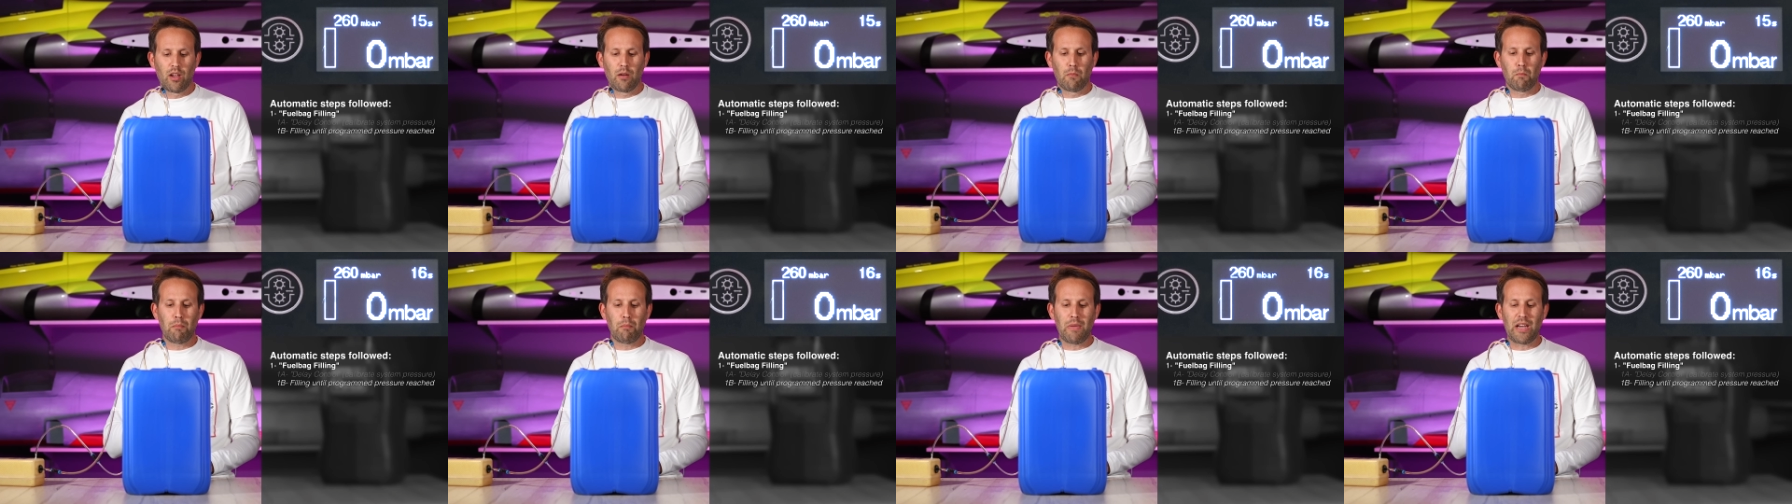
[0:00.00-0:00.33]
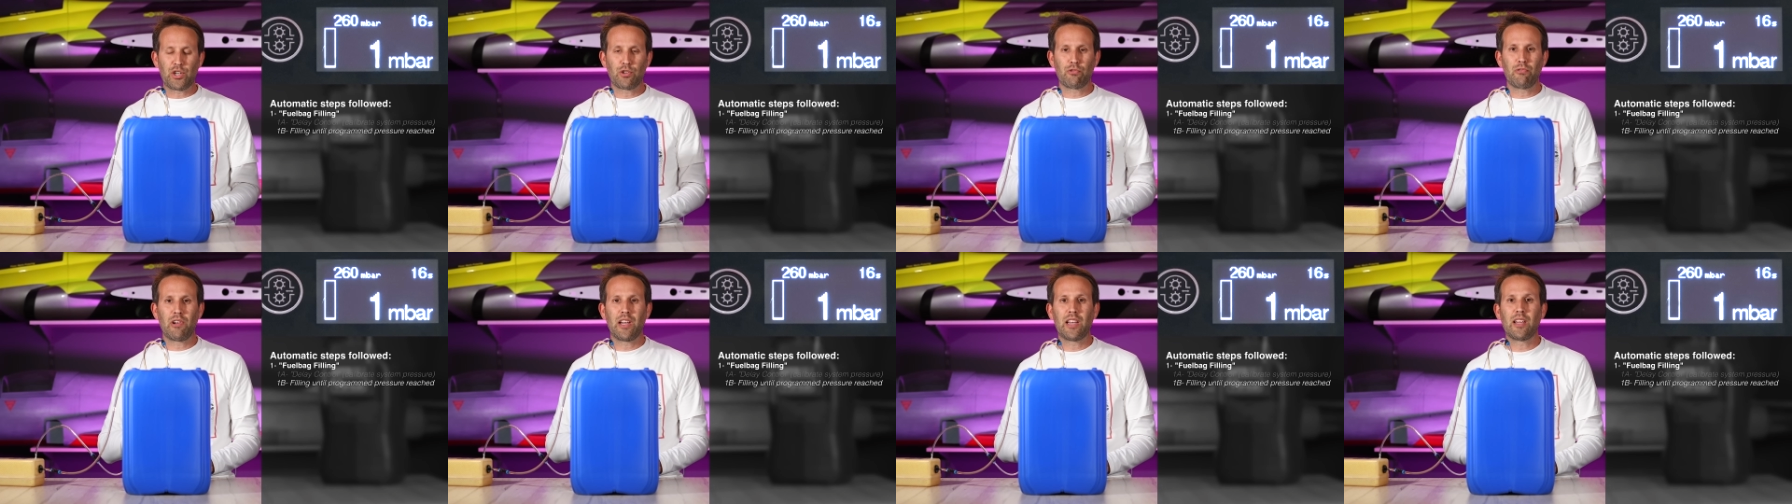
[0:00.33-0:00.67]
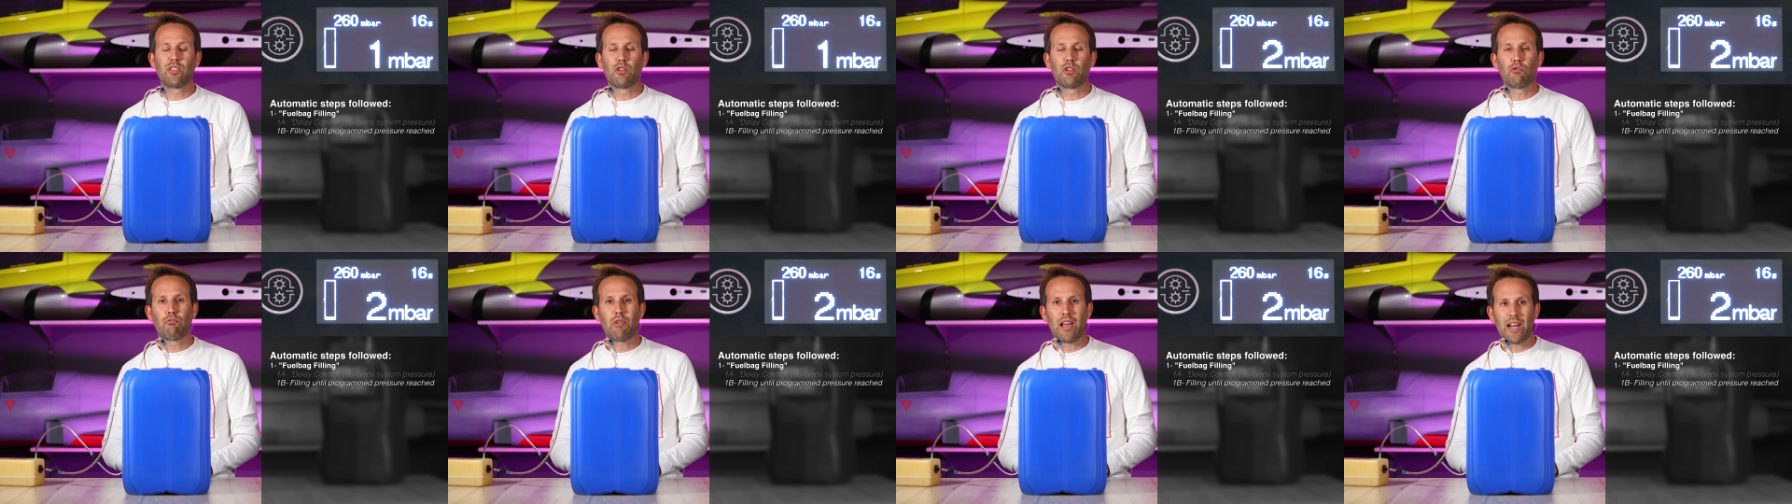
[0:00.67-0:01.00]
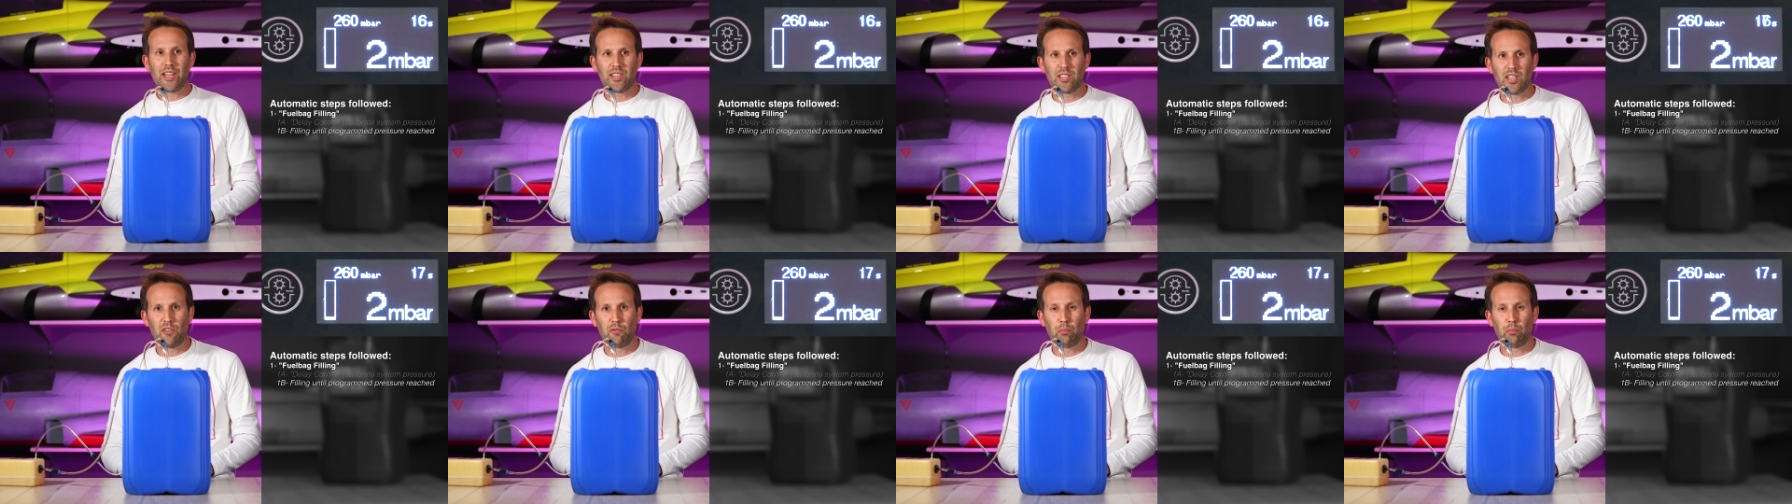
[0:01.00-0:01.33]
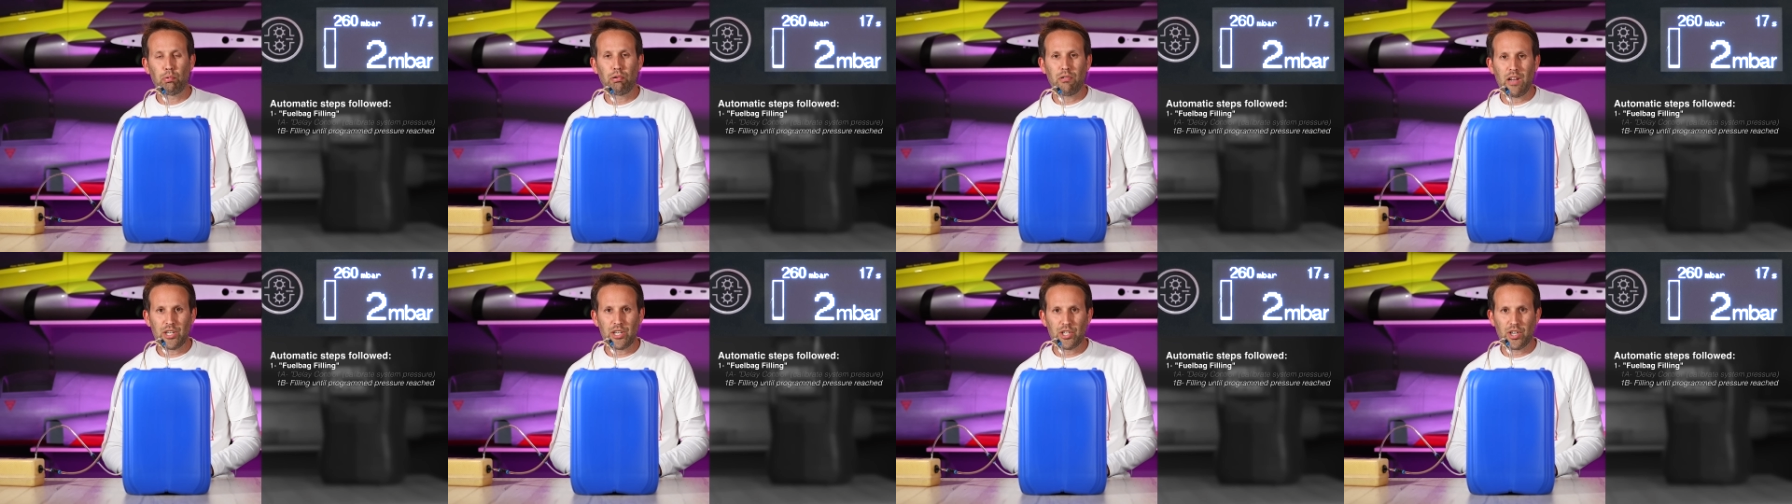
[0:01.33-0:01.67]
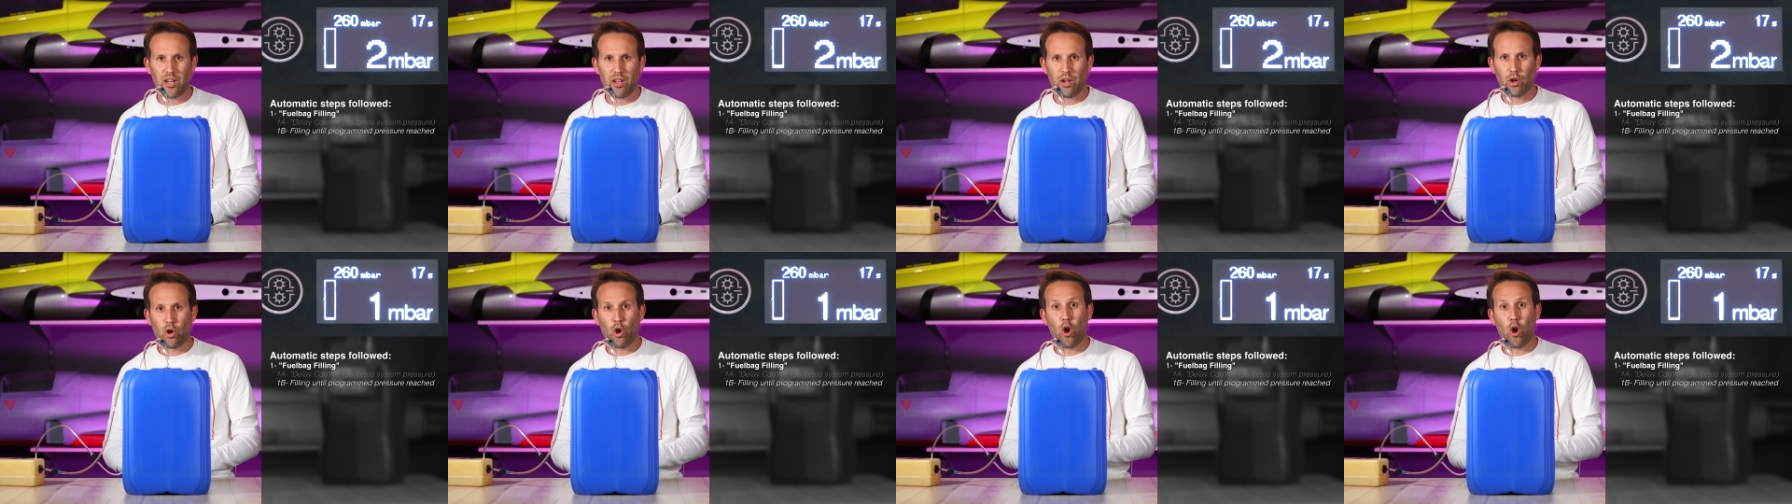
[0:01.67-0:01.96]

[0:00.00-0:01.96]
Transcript: measuring the relative pressure